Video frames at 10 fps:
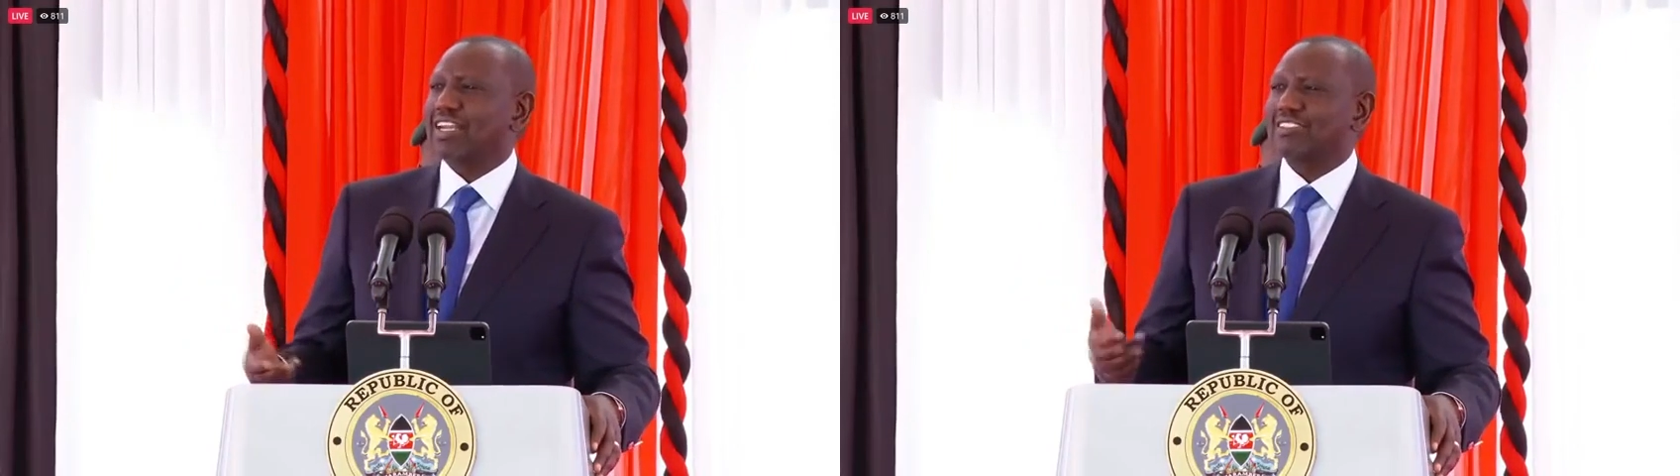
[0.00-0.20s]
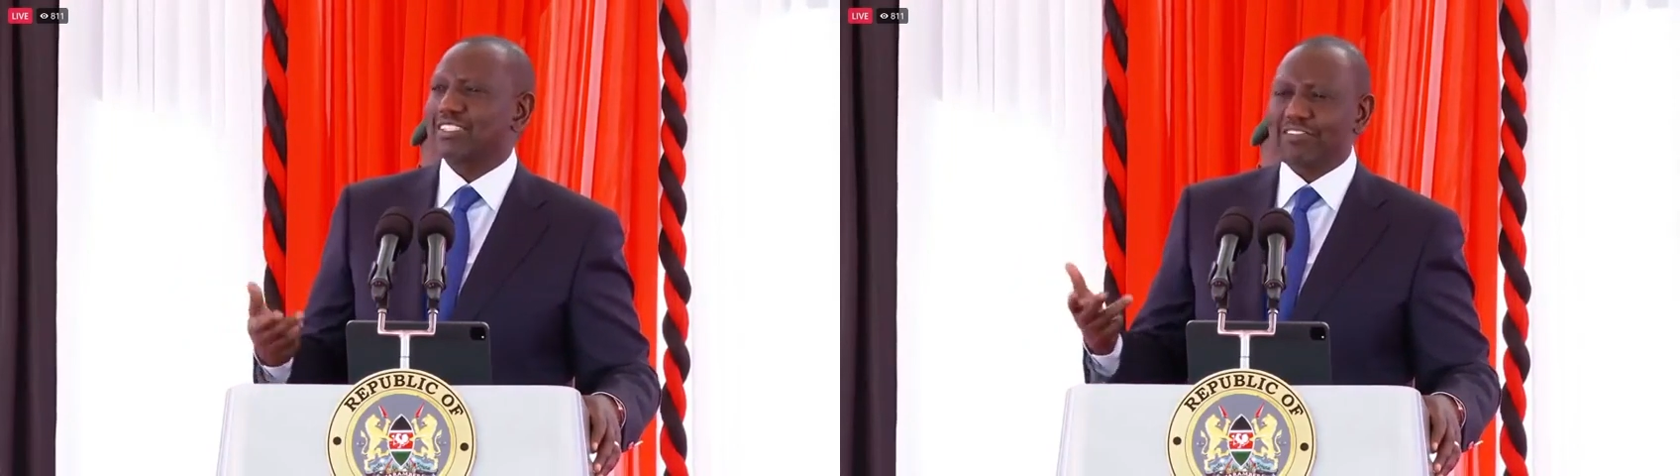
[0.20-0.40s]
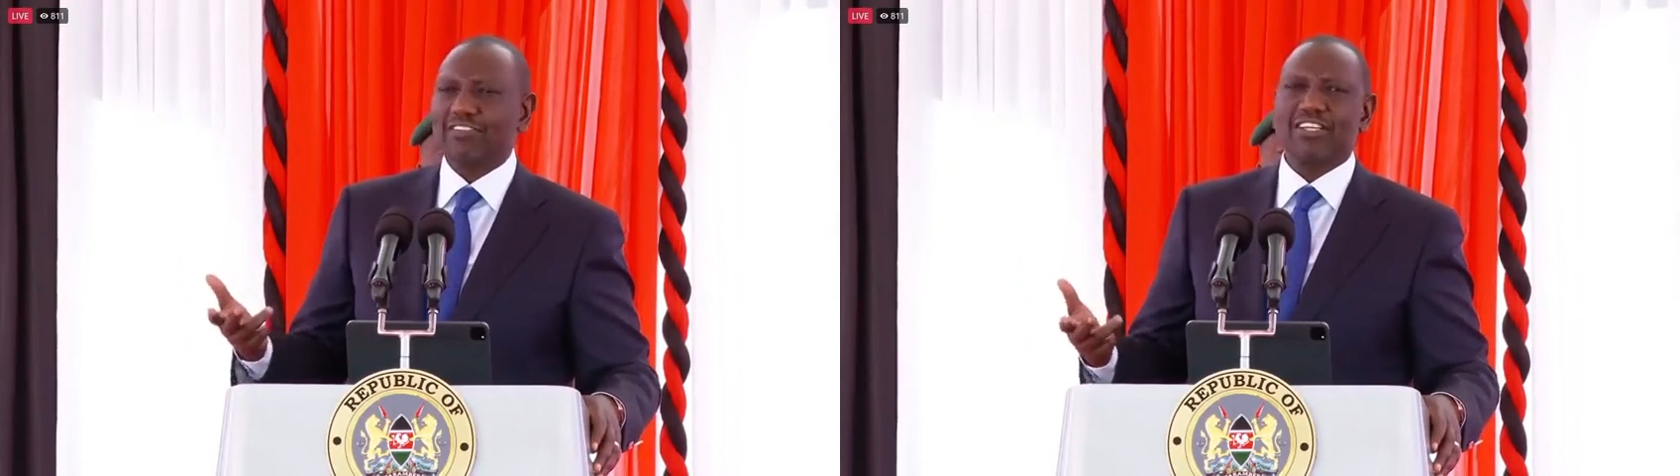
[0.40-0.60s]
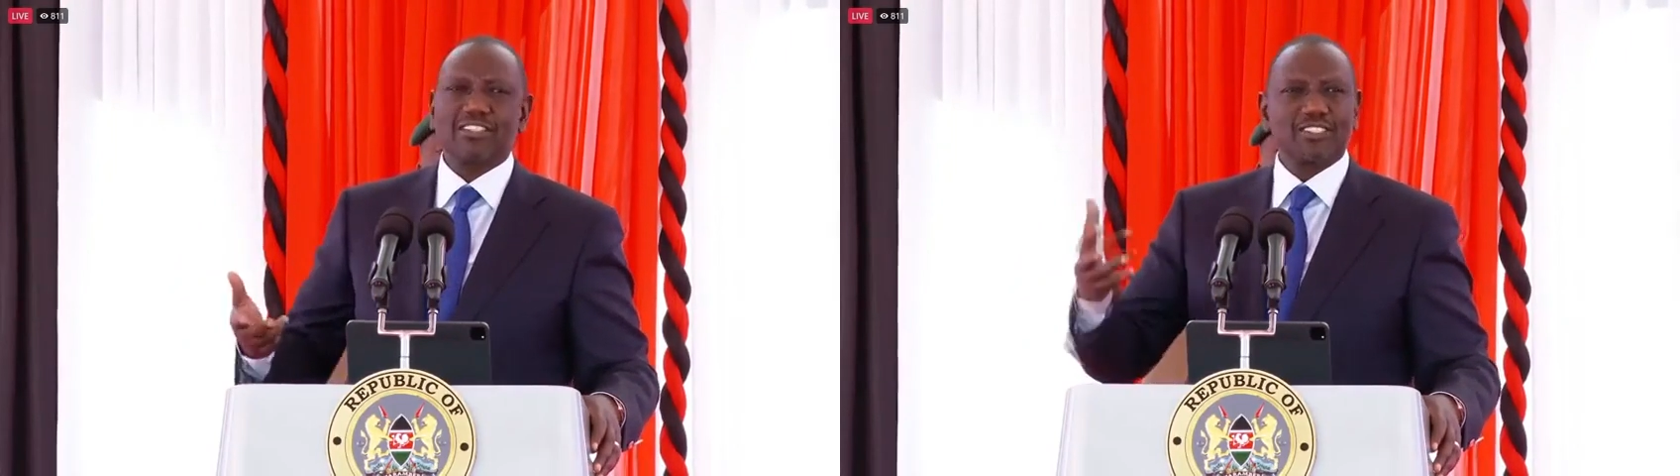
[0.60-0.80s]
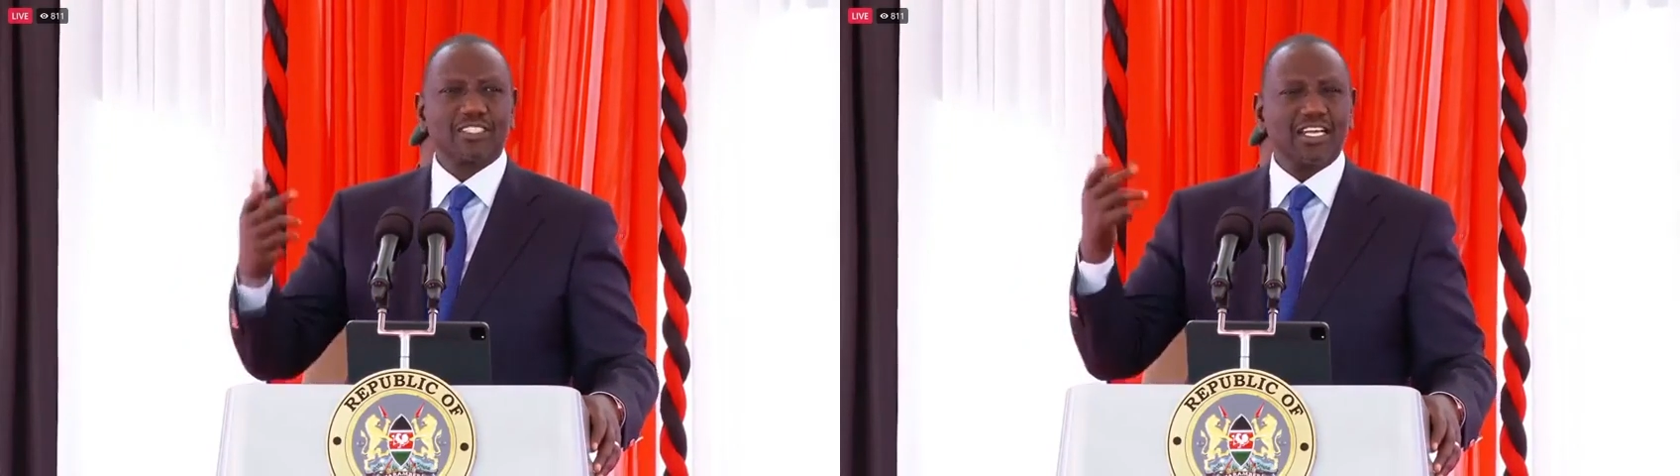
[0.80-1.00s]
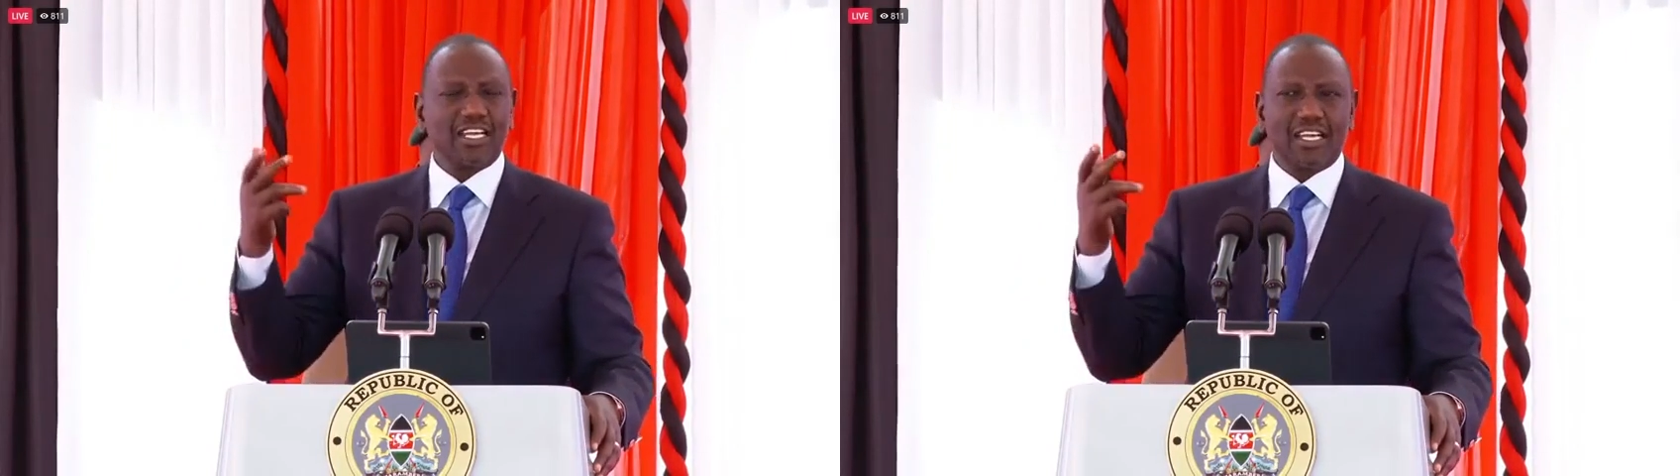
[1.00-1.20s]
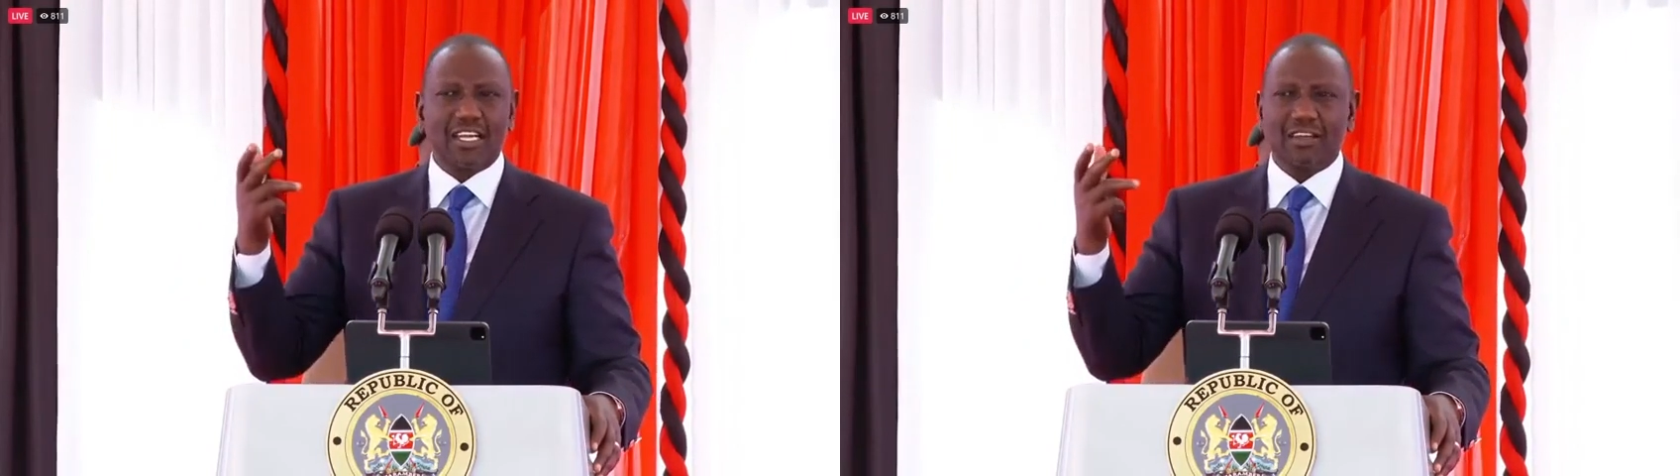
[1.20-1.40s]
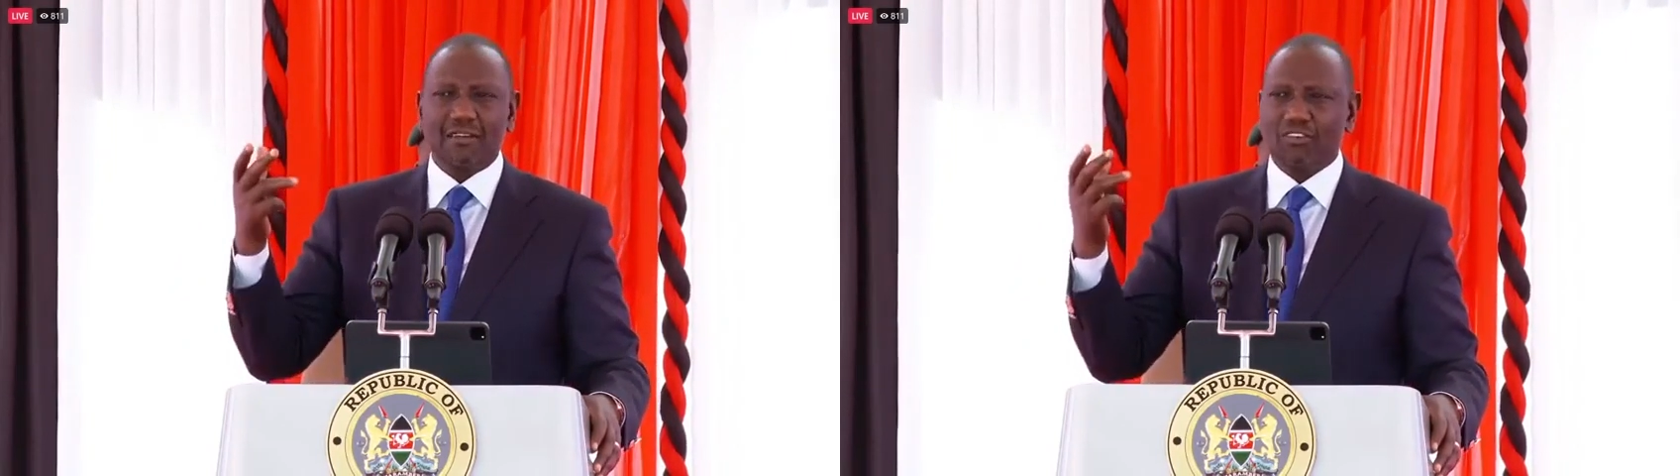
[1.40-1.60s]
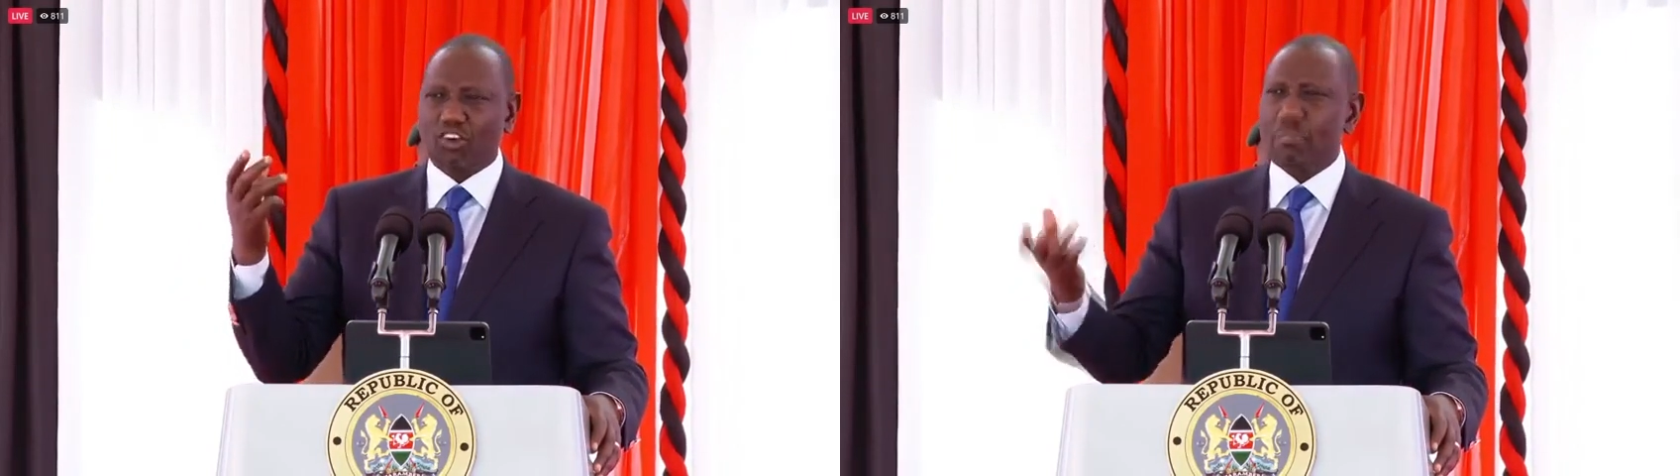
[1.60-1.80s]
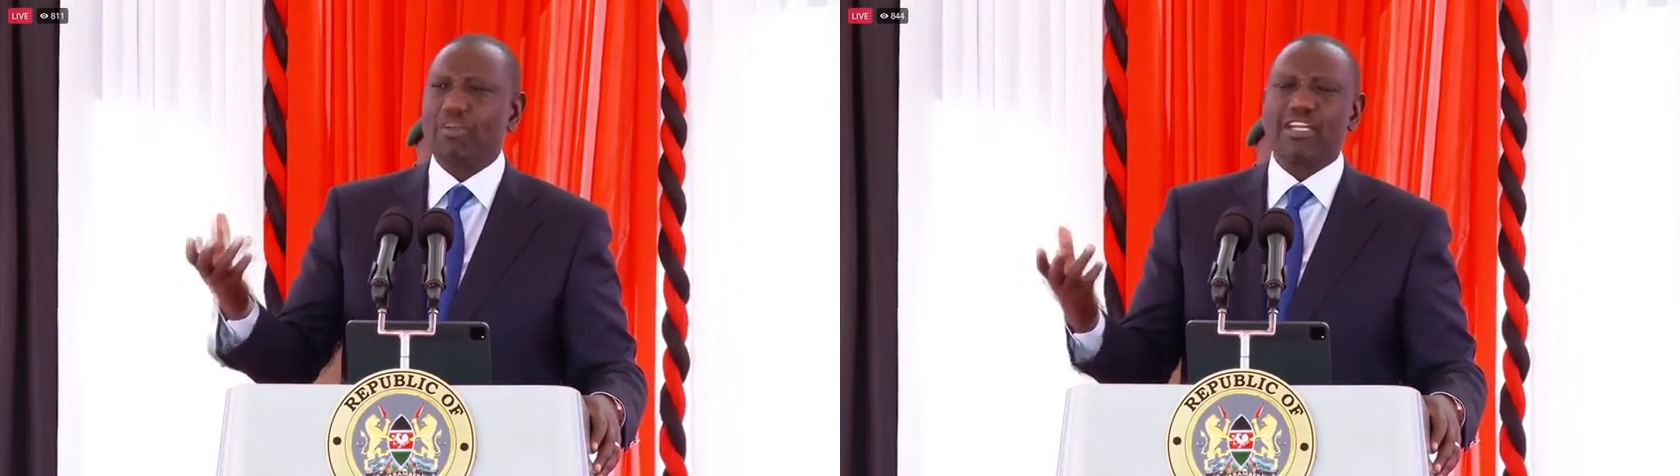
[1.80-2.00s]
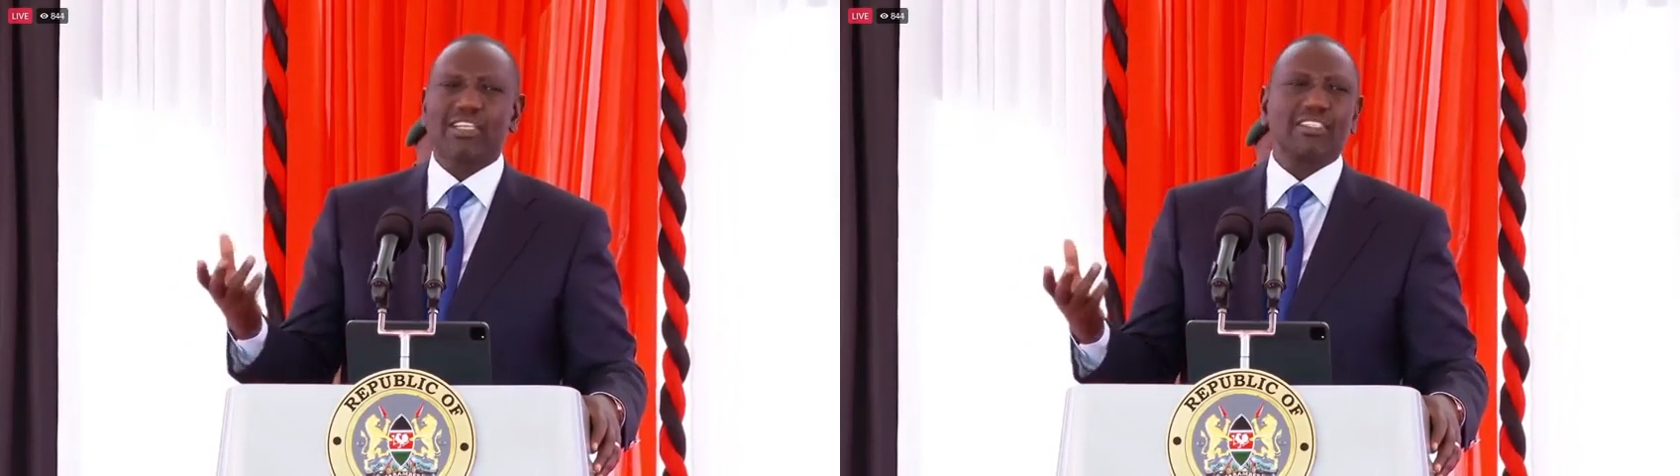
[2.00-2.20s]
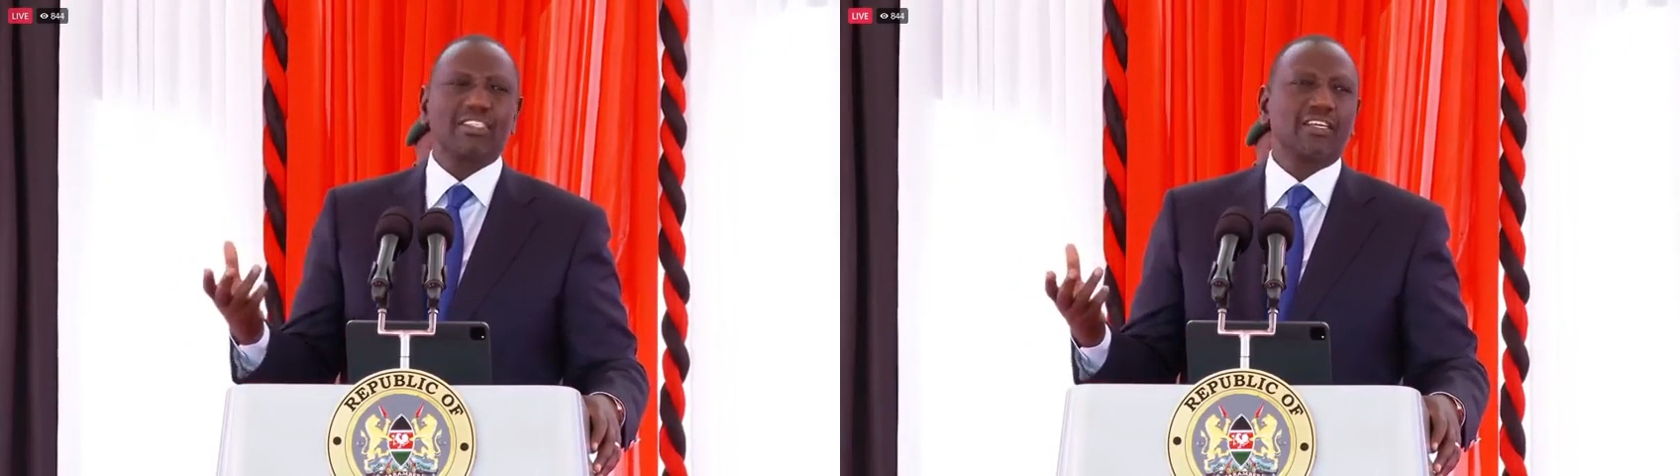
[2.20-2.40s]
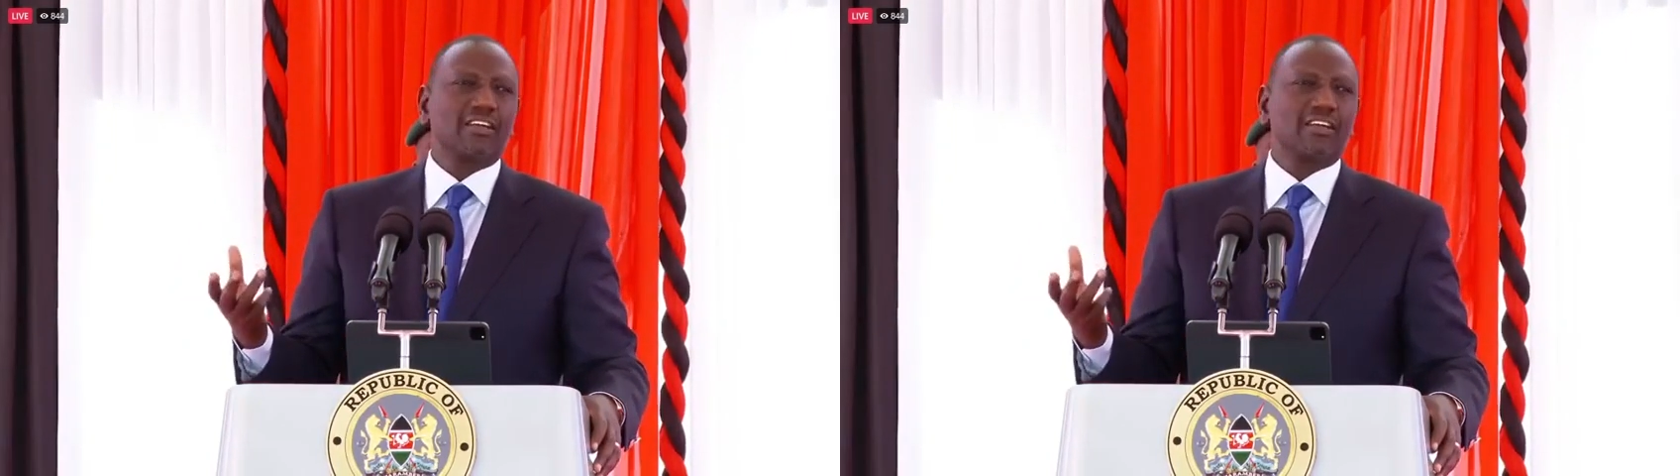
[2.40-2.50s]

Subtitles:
a savings component